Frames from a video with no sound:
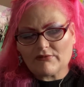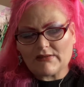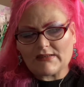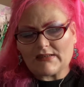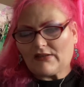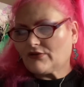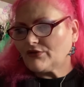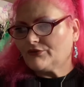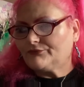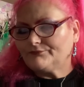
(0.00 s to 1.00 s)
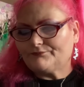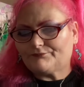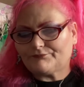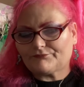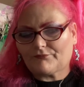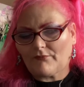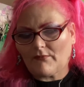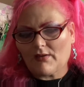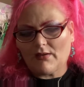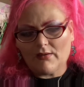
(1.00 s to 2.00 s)
essential.
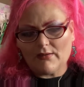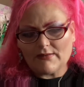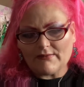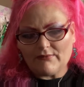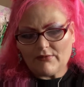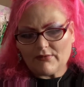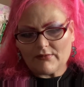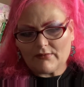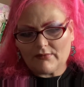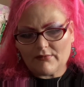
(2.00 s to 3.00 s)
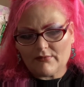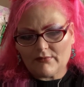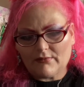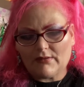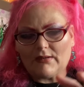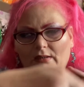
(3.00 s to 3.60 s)
So look, and it